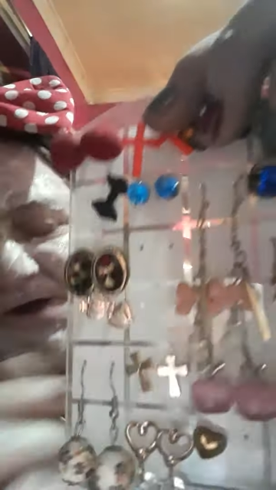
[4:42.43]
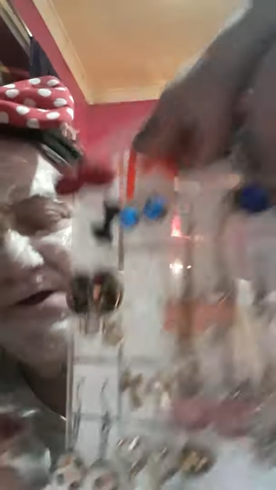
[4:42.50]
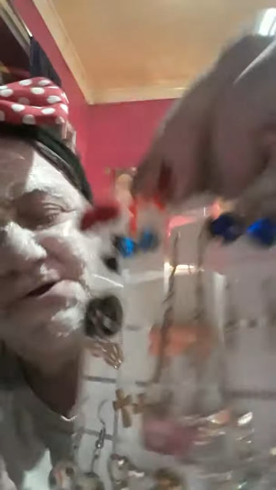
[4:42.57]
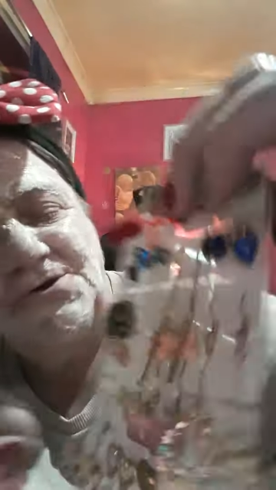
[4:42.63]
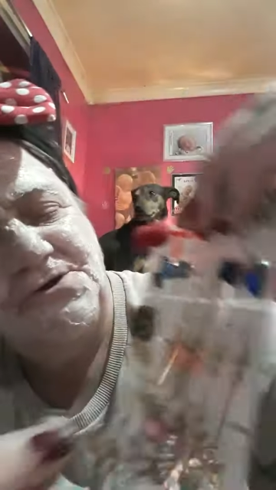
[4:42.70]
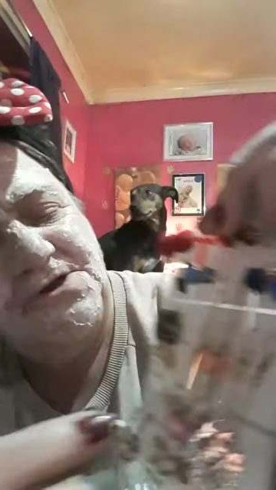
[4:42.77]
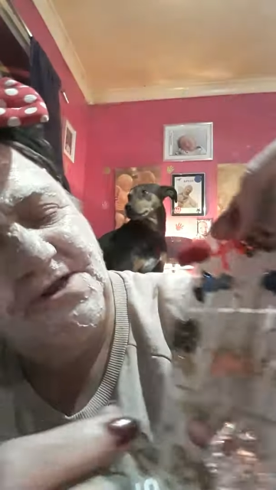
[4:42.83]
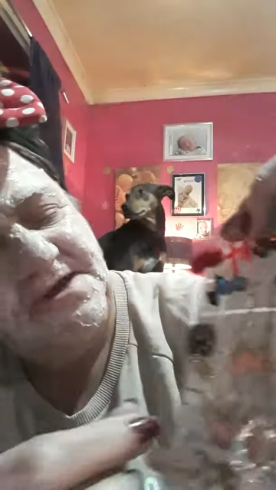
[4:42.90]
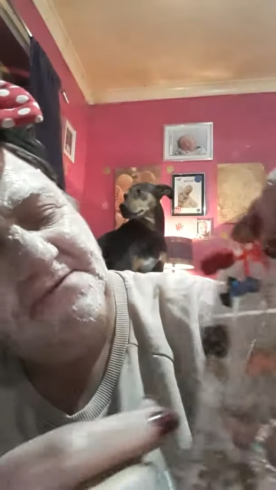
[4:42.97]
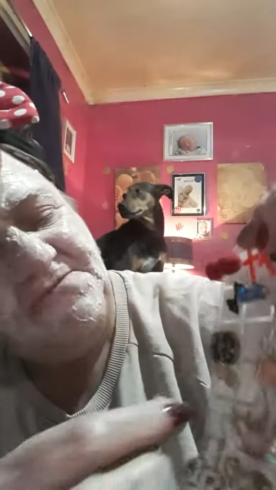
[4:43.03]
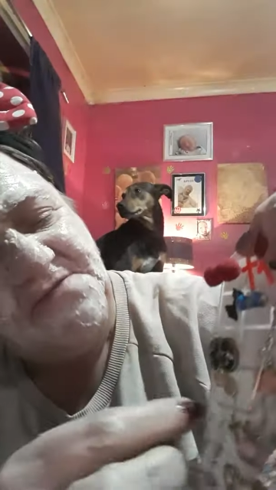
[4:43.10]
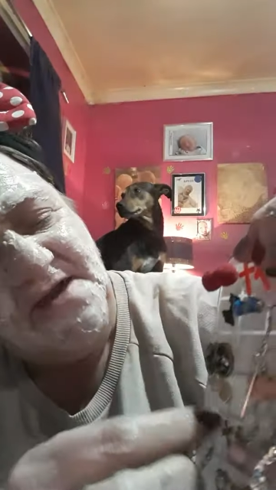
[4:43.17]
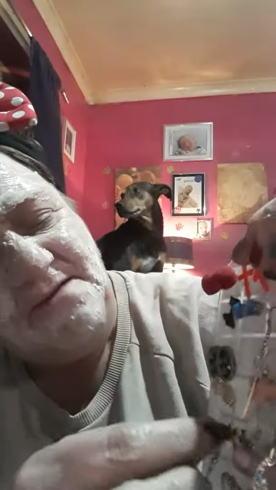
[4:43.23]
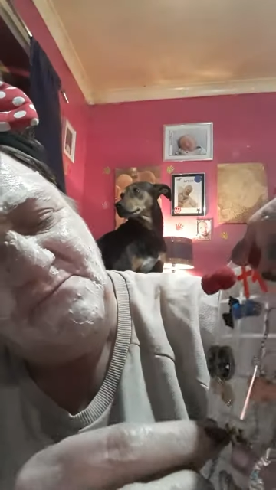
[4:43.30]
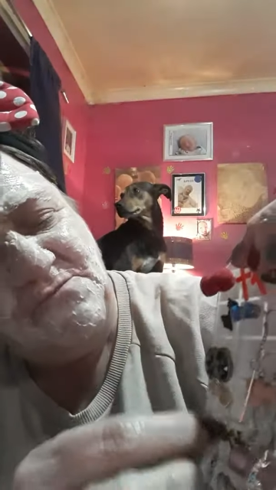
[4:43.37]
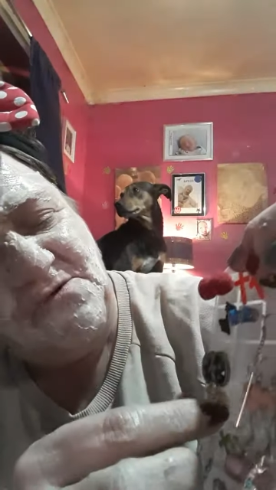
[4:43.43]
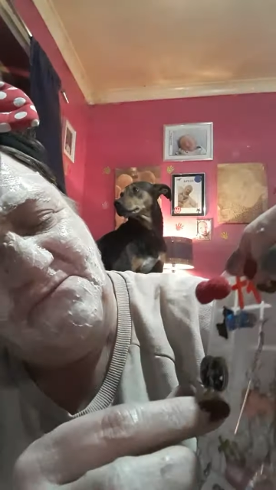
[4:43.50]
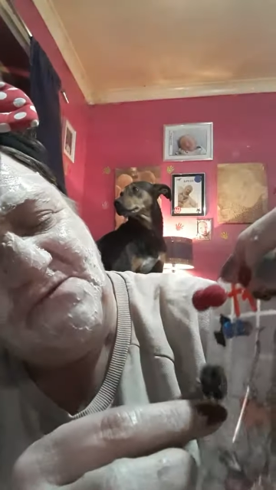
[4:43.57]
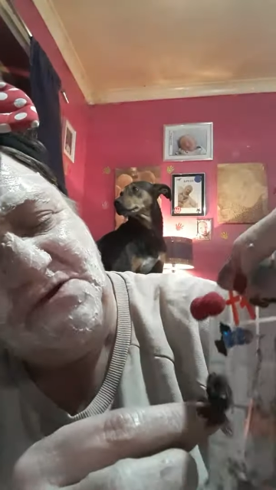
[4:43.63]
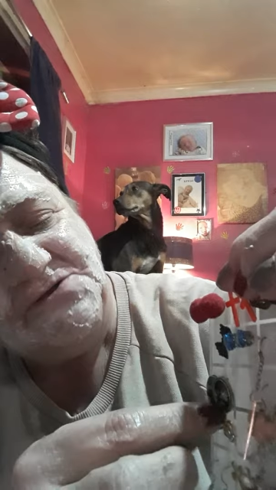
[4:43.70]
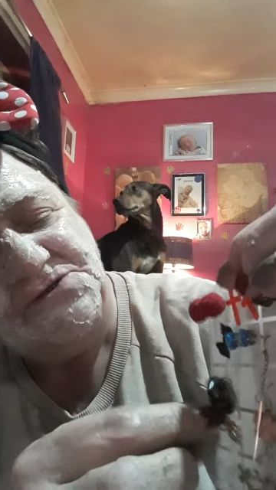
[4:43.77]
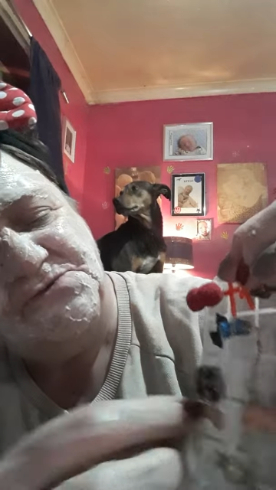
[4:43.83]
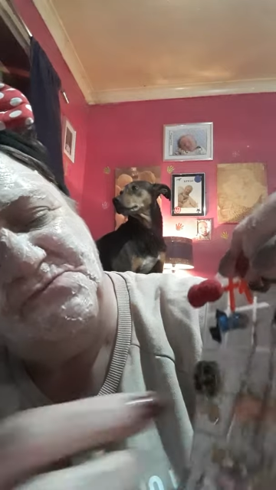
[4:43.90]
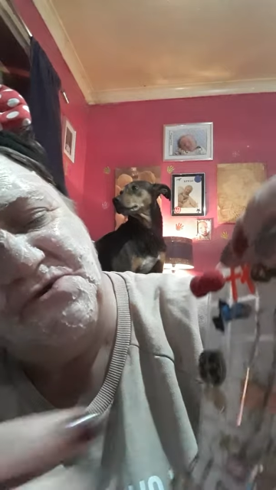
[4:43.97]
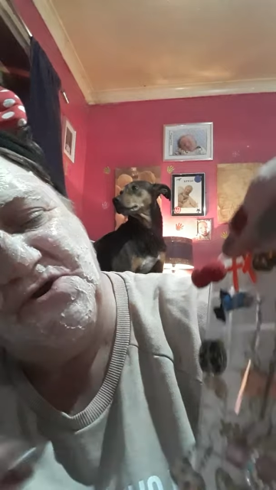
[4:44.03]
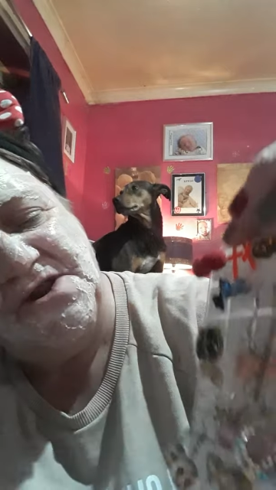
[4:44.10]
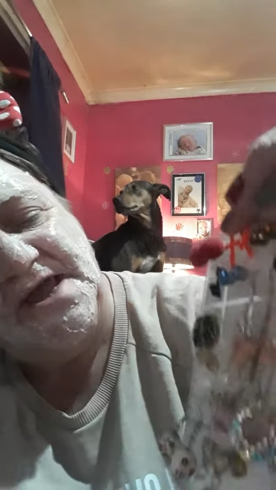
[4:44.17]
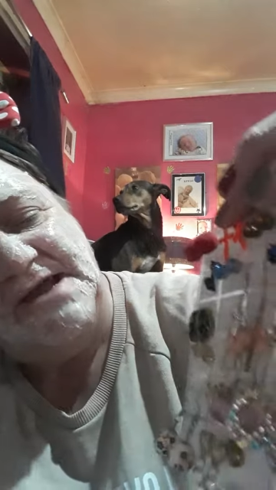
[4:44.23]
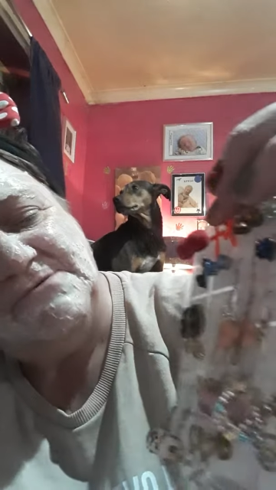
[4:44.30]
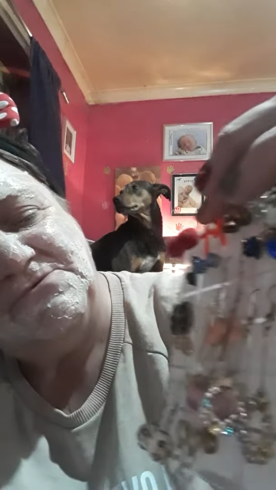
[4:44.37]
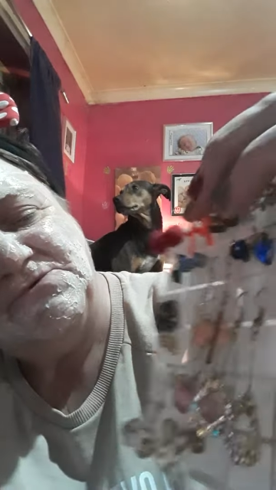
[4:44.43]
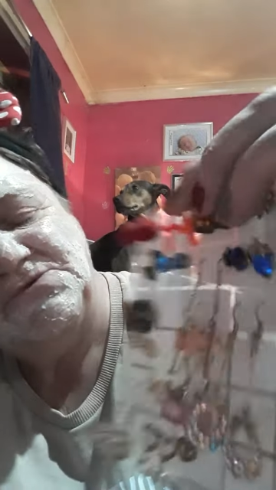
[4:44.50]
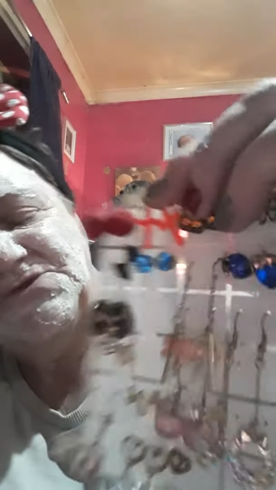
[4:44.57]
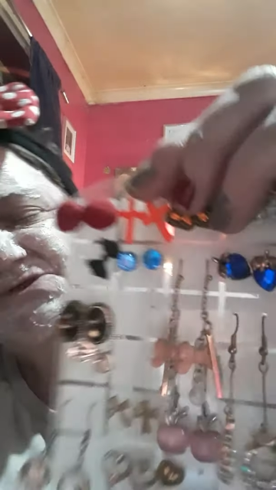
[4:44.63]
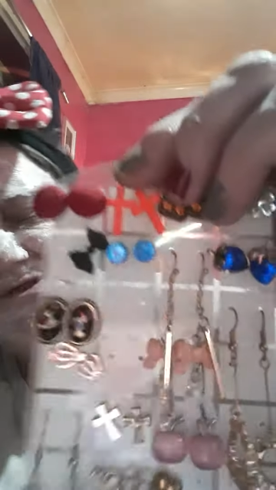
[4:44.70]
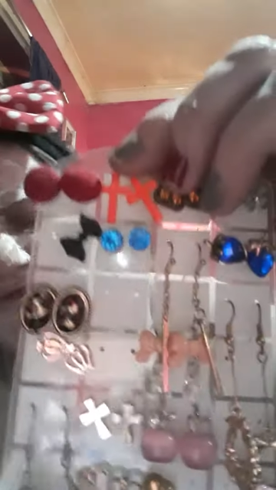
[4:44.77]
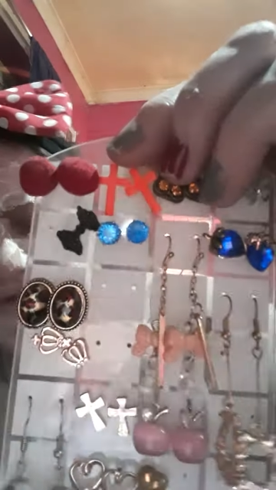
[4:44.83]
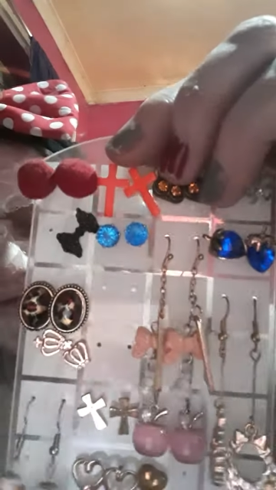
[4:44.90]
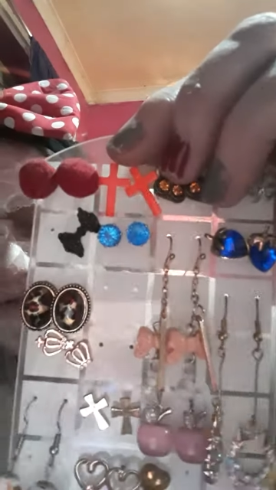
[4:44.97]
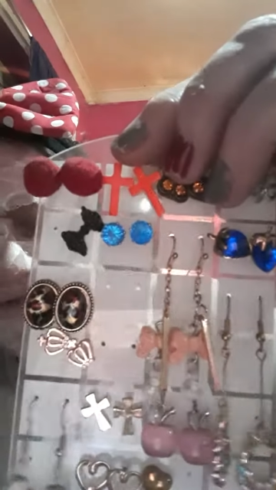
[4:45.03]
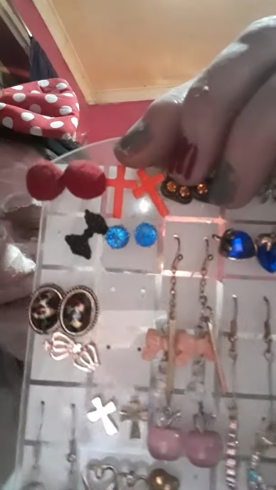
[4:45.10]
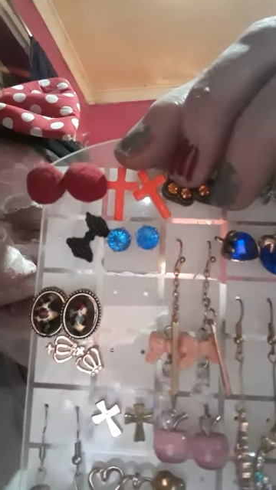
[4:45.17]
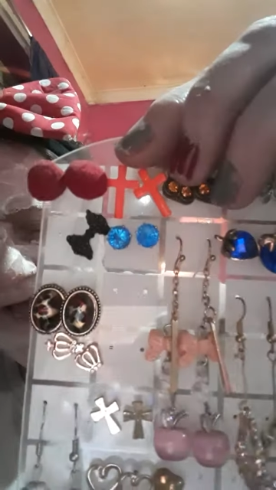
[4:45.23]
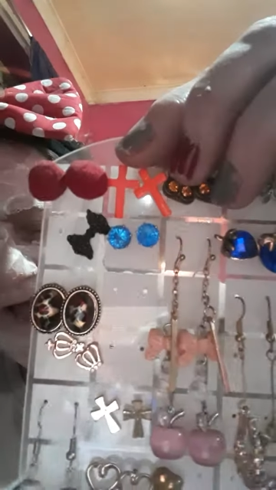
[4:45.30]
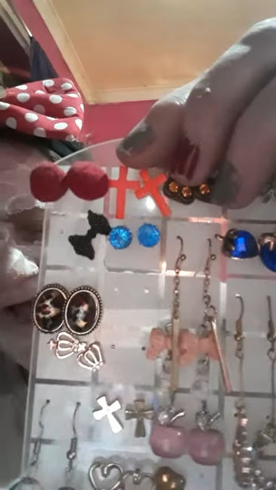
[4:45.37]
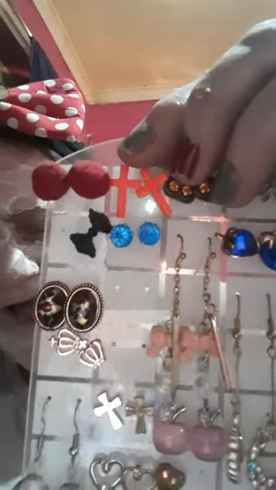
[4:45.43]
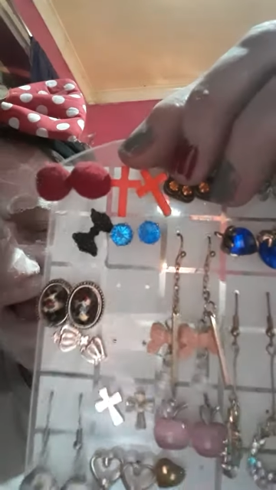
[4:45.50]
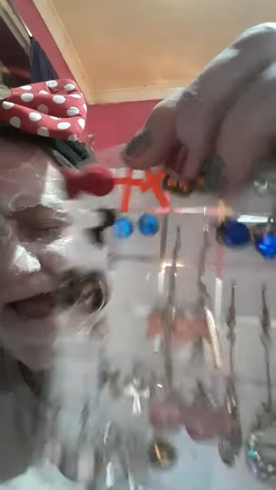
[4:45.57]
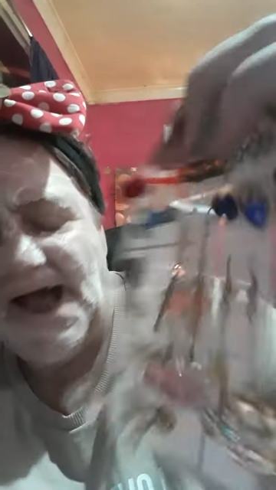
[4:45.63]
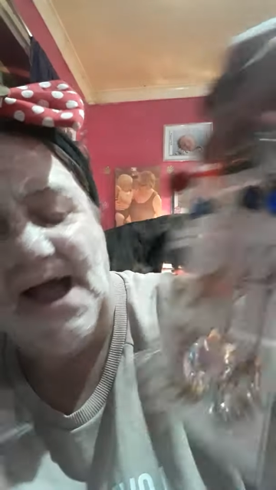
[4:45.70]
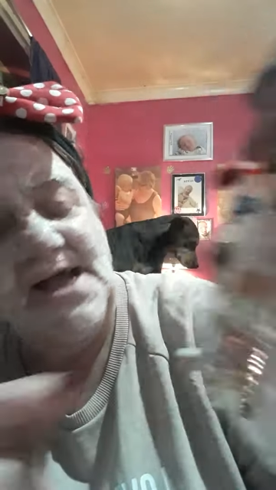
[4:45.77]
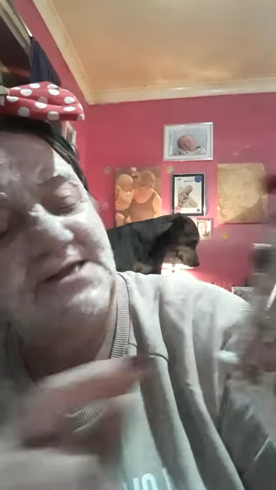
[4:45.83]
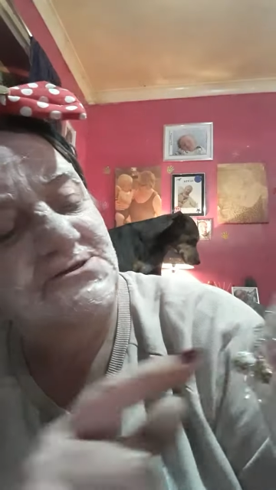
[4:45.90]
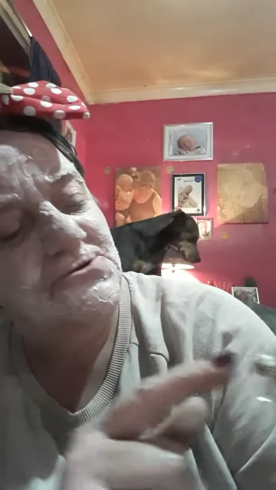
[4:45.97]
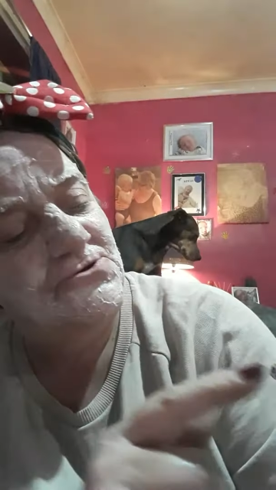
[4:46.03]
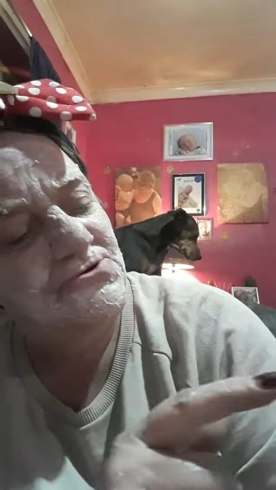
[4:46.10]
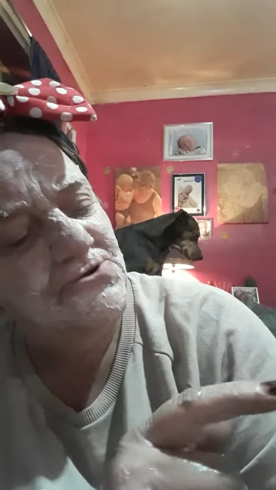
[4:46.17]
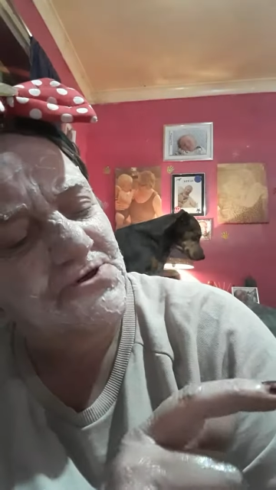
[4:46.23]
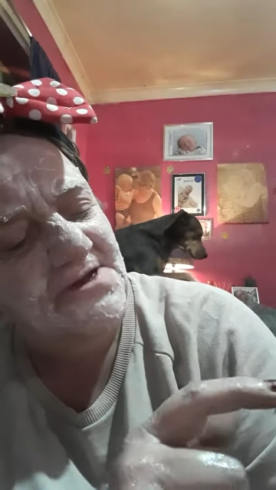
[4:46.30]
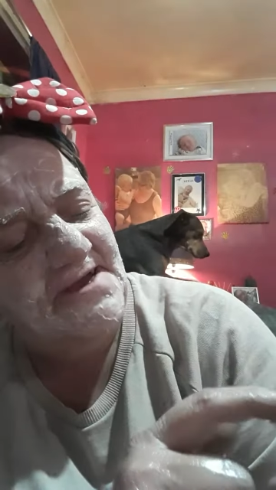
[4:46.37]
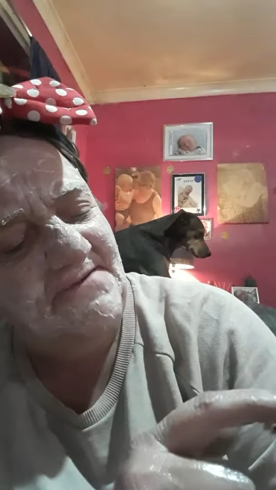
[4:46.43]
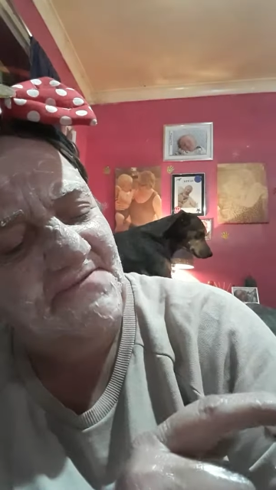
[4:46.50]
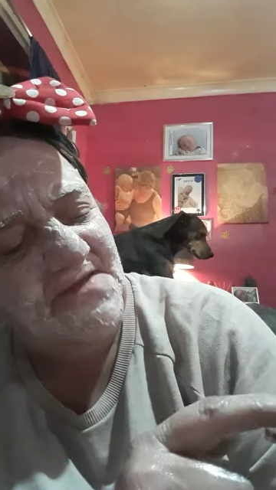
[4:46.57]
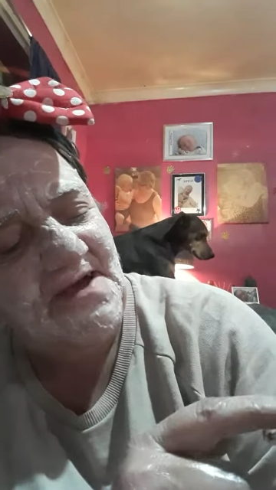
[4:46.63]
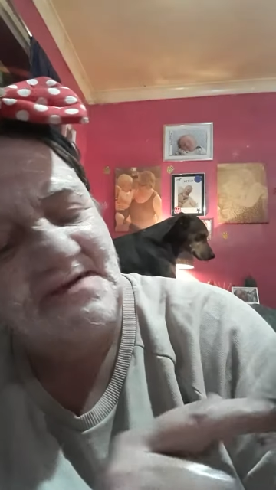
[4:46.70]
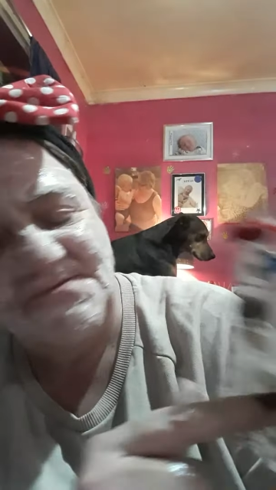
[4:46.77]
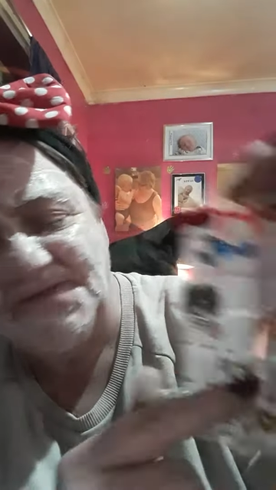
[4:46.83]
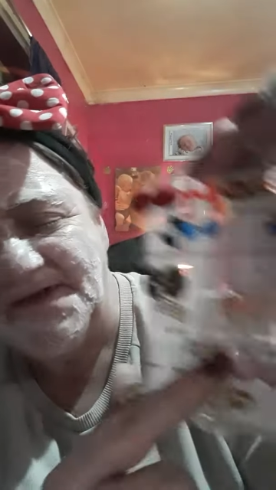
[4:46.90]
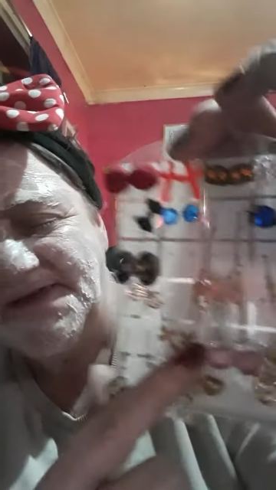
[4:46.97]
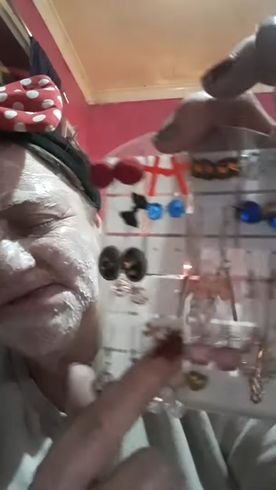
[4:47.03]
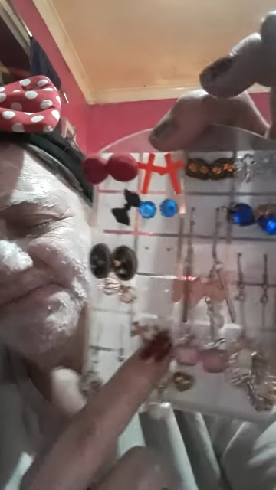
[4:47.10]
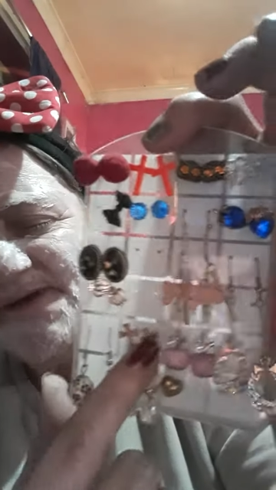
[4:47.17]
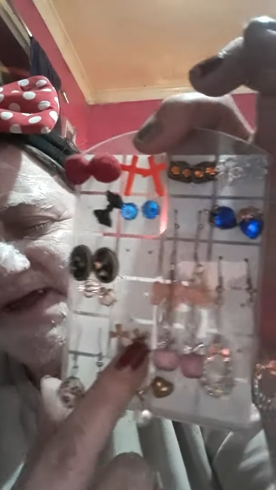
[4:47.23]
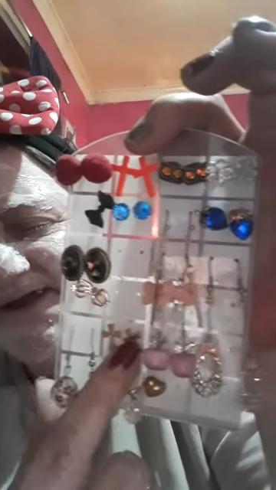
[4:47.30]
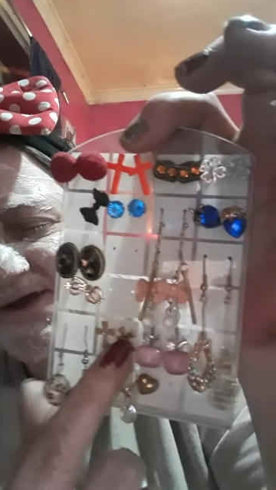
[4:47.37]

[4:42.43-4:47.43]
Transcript: Nobody's mouth can be seen.